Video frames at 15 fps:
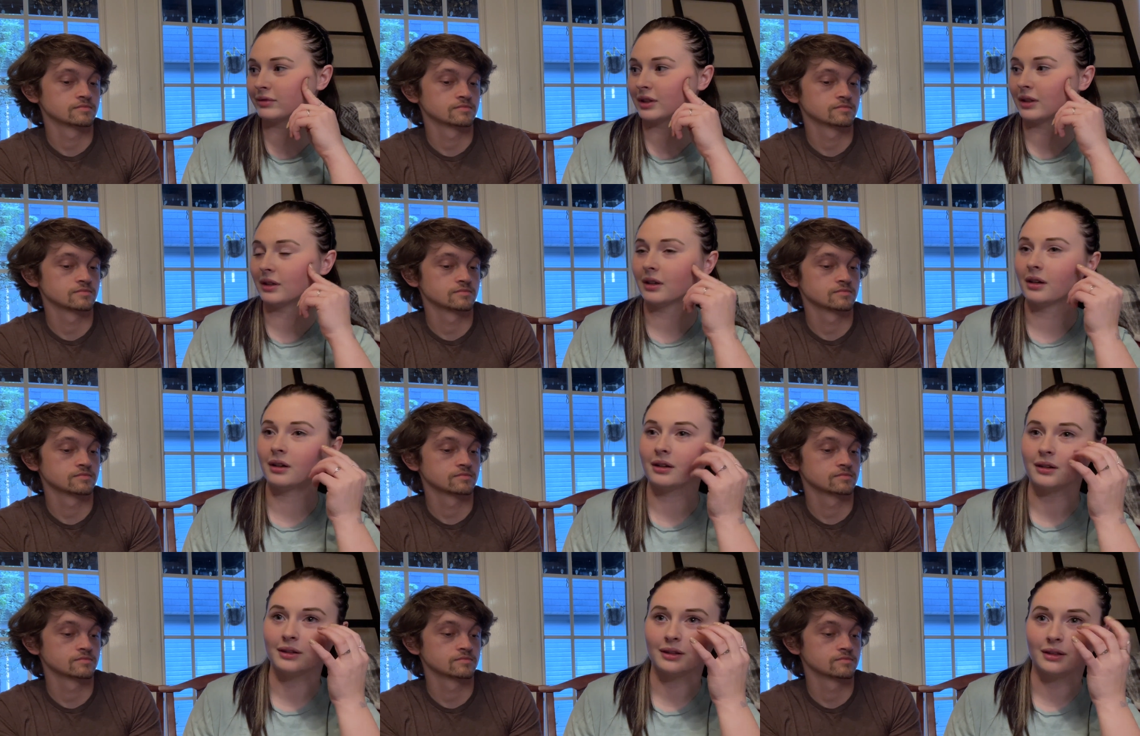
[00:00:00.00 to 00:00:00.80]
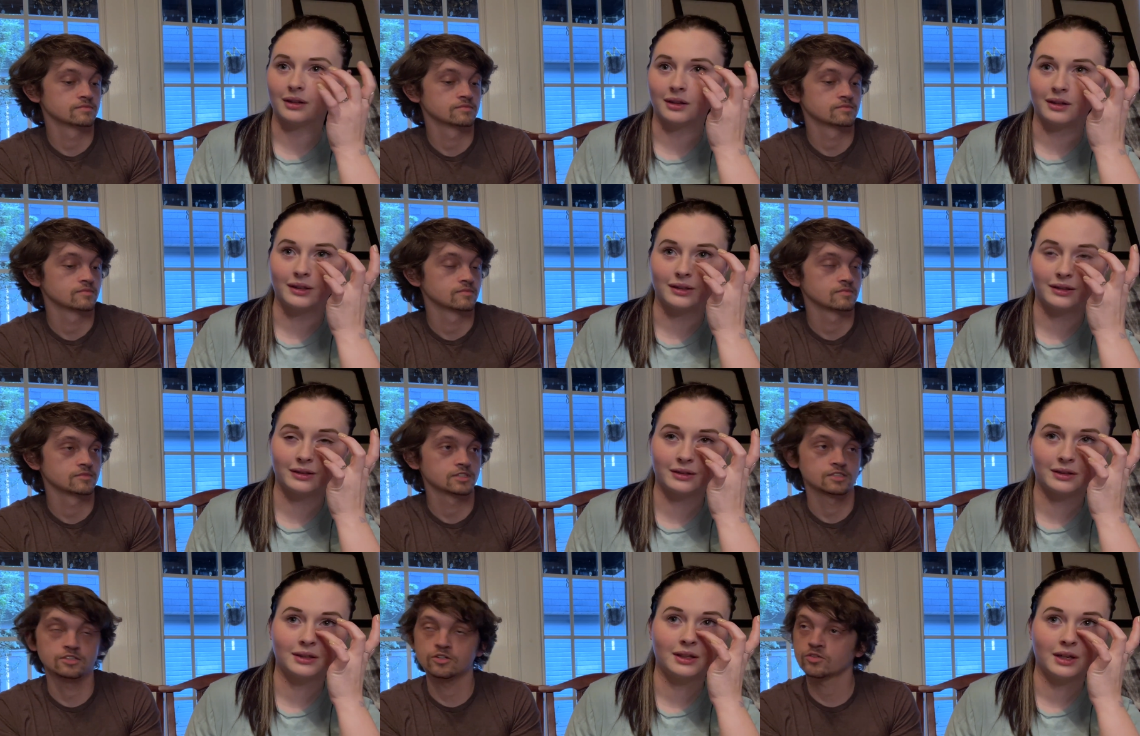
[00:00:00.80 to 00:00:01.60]
Speaker 1: Uh.
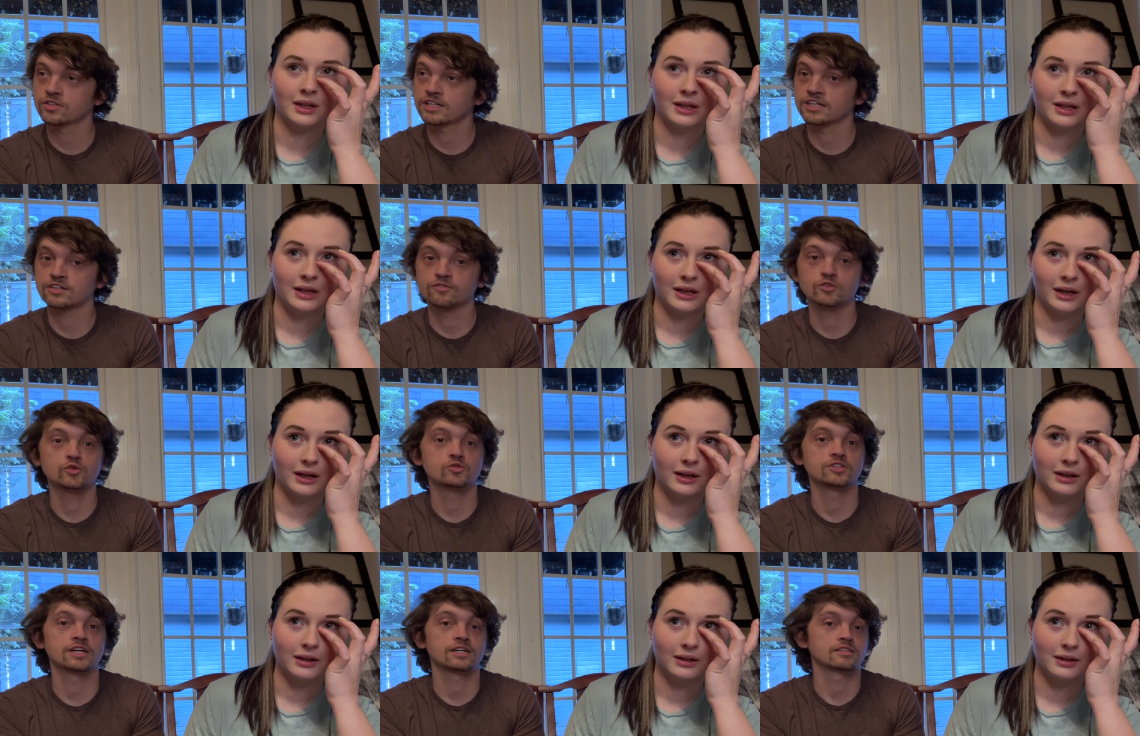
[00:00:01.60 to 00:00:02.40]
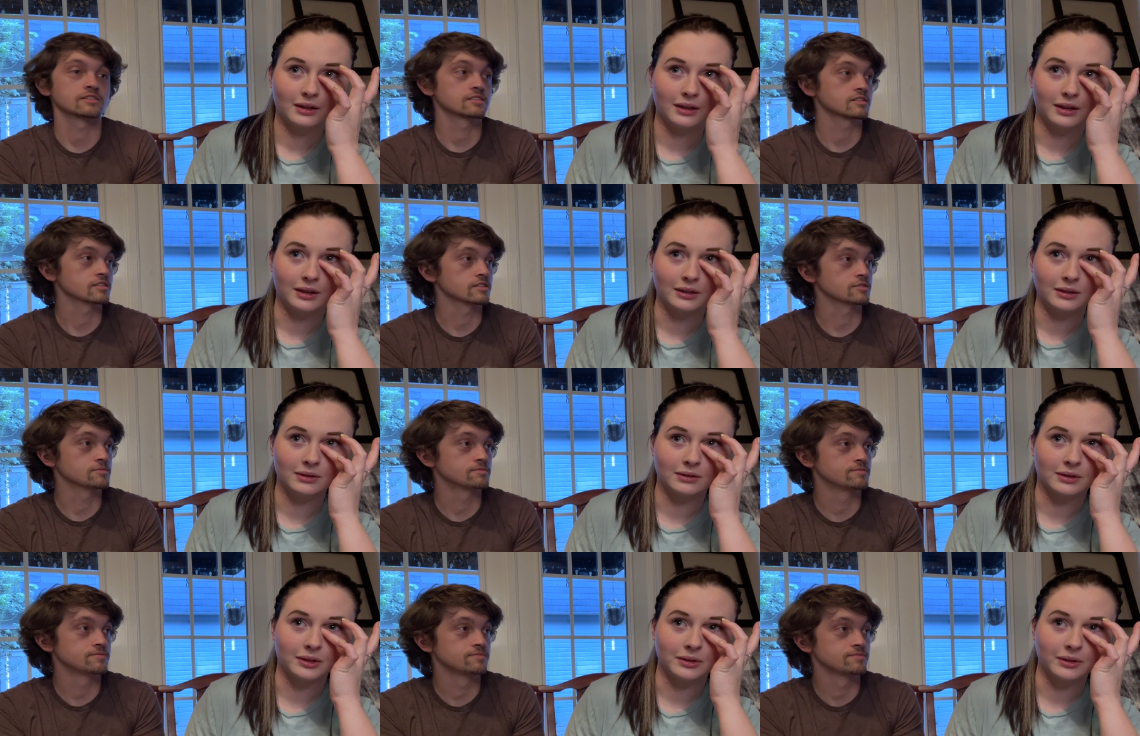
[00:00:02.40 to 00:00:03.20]
Speaker 2: You only get a few seconds. Though. I
Speaker 1: don't
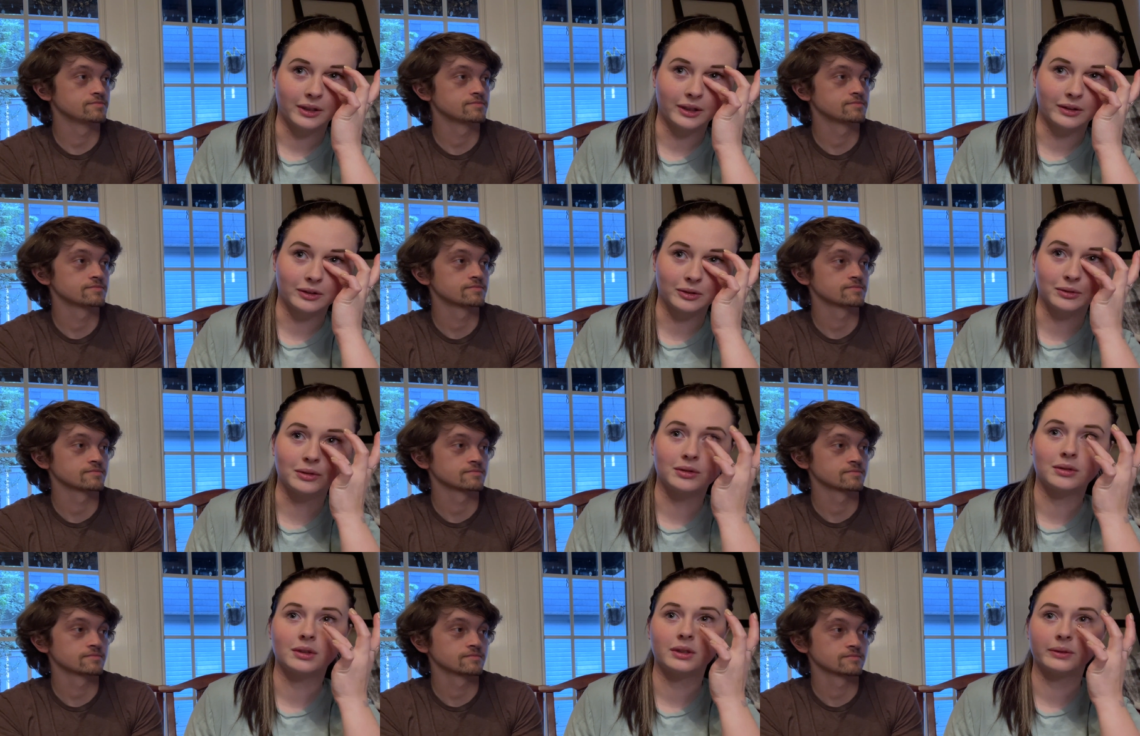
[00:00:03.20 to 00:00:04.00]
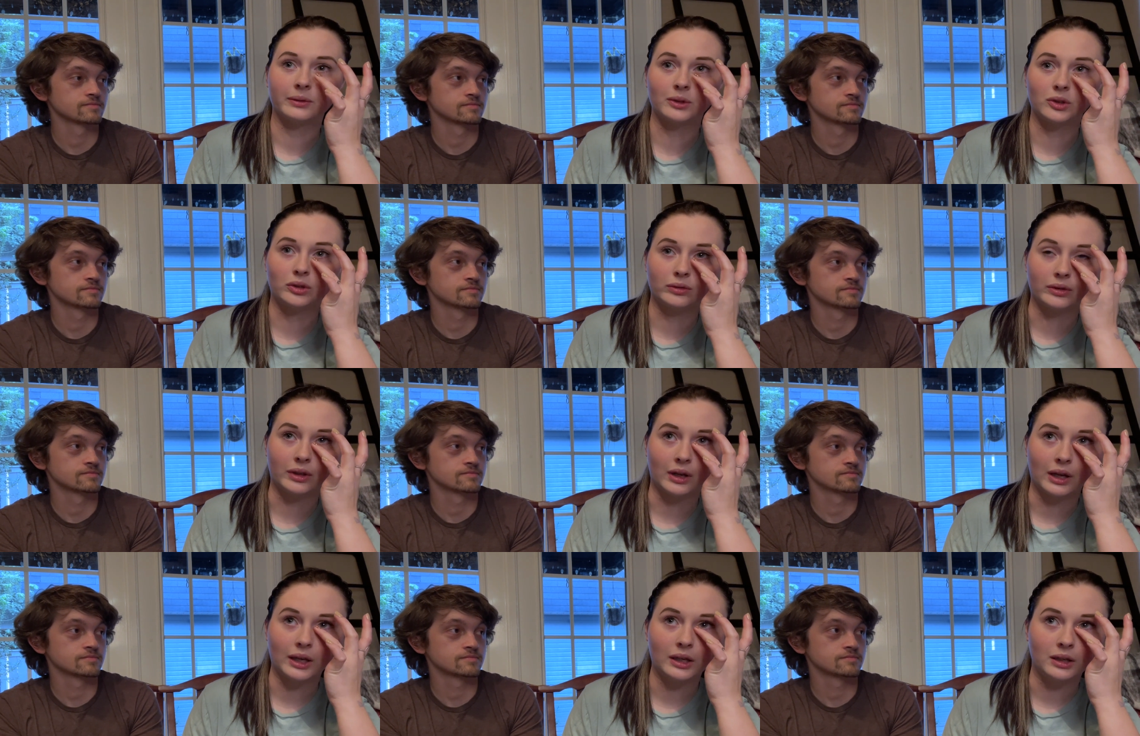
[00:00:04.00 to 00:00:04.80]
know like the real
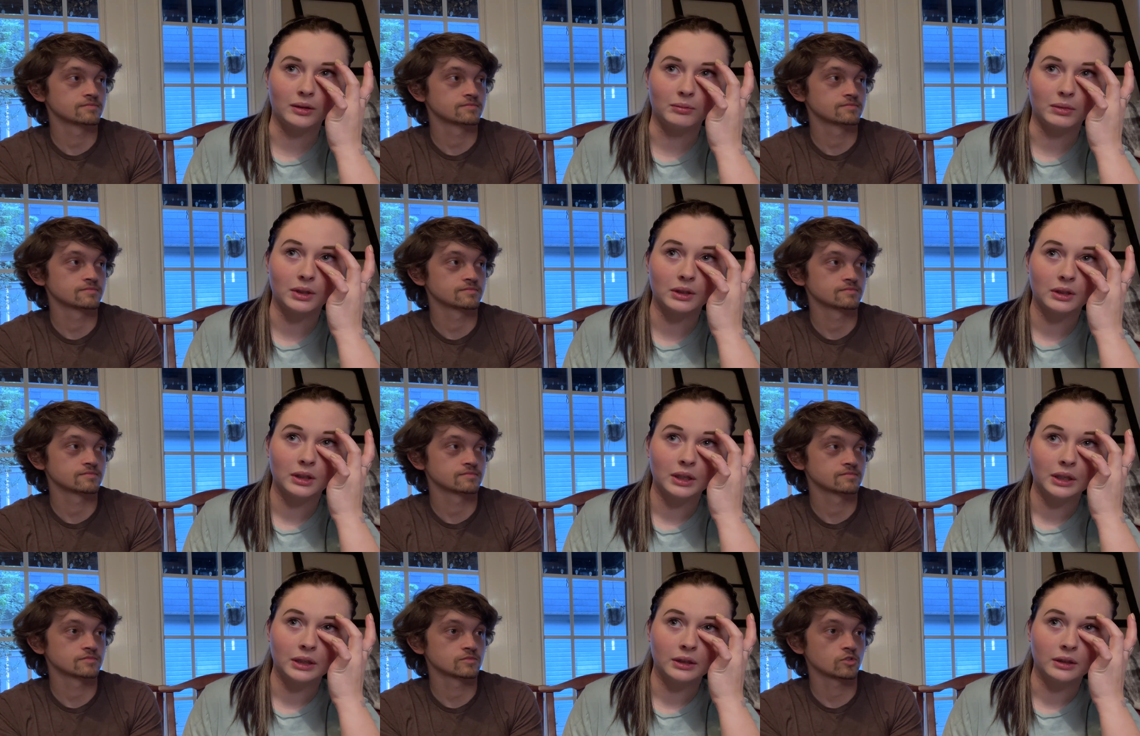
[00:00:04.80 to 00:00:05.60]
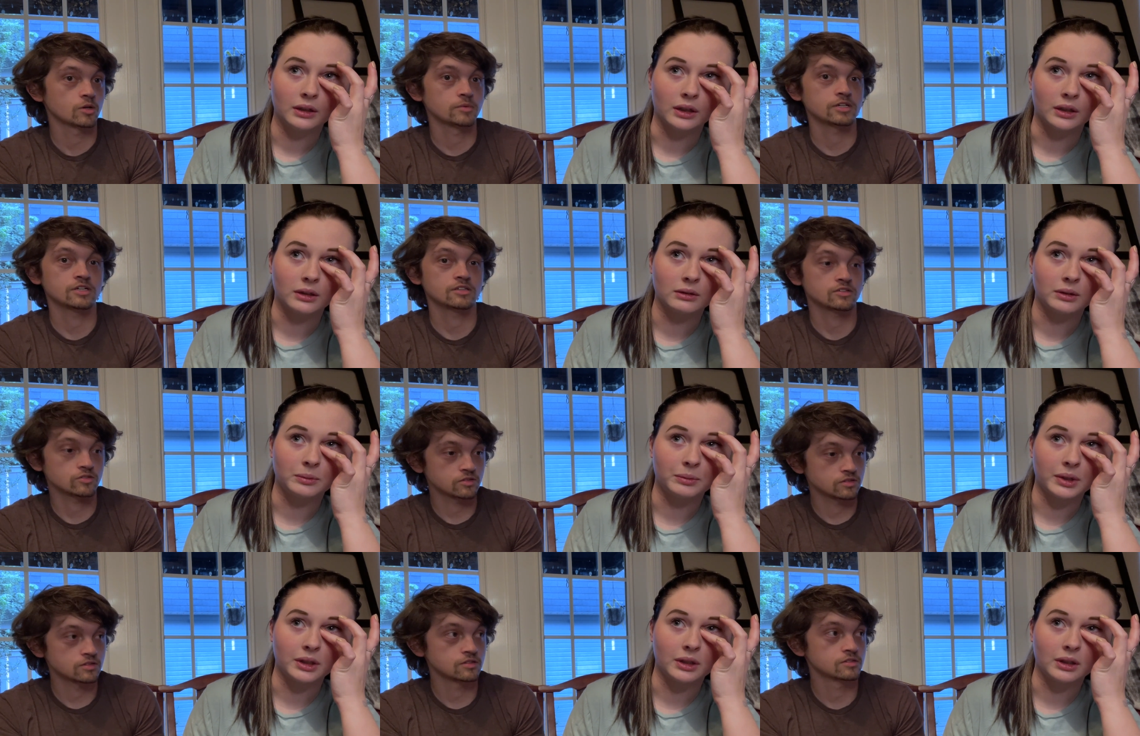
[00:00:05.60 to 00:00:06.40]
name. Well, I mean, it would be
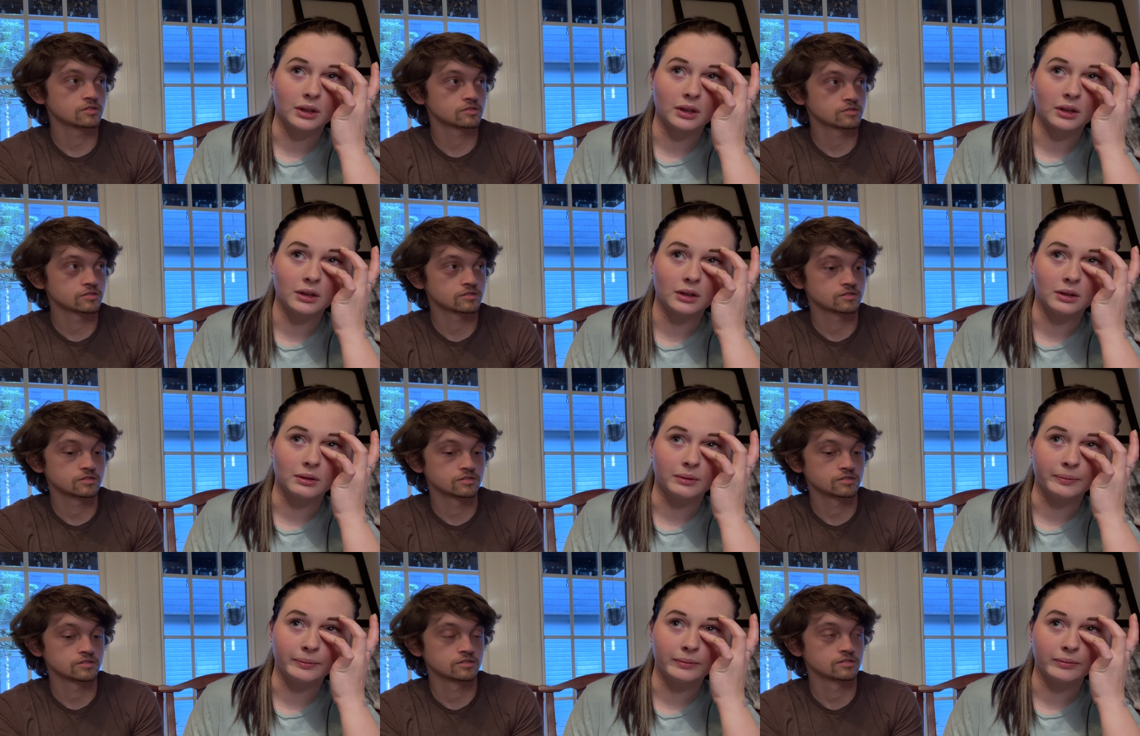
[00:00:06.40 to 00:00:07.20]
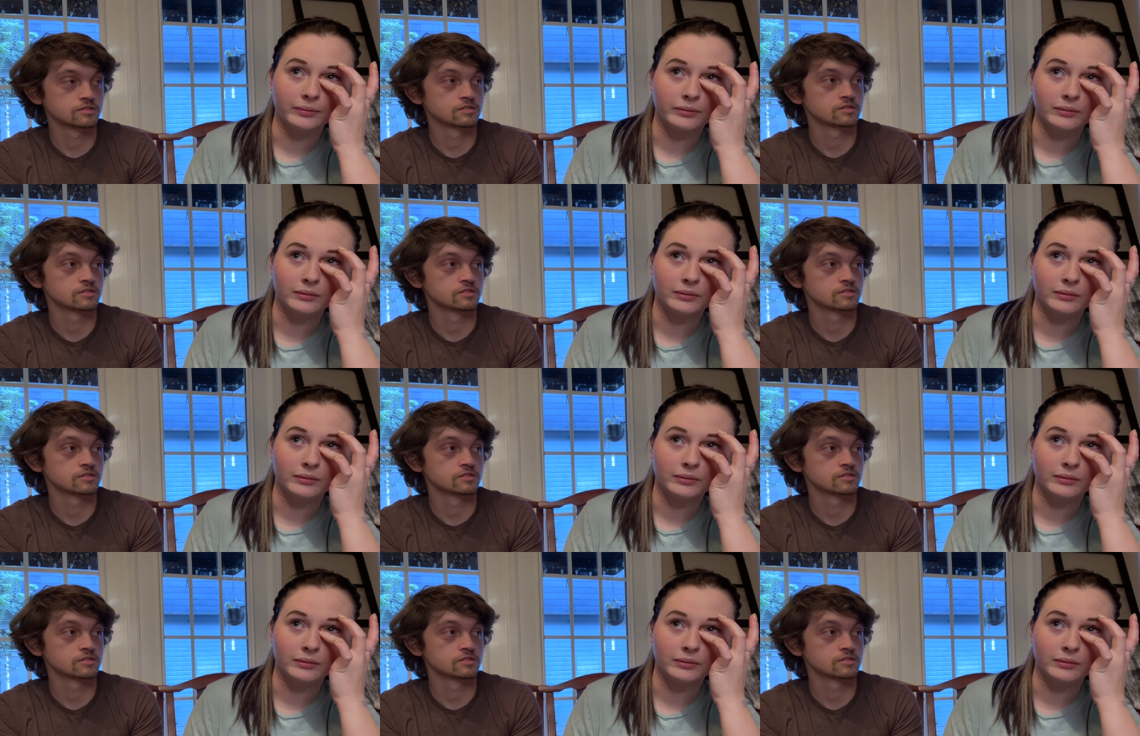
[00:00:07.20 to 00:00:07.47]
you know. um.